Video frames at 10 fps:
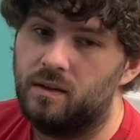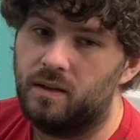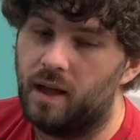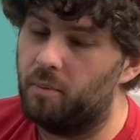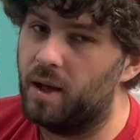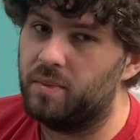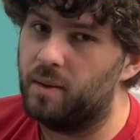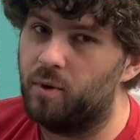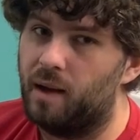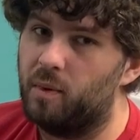that might be
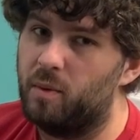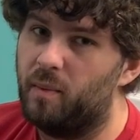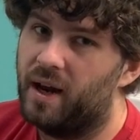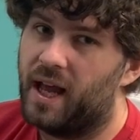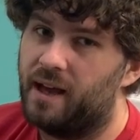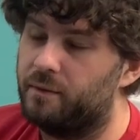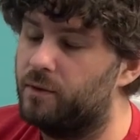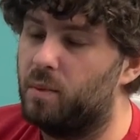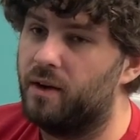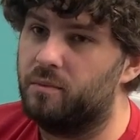a problem you might have
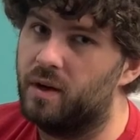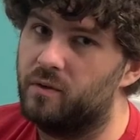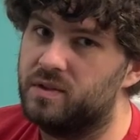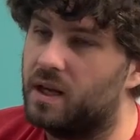if you buy from a different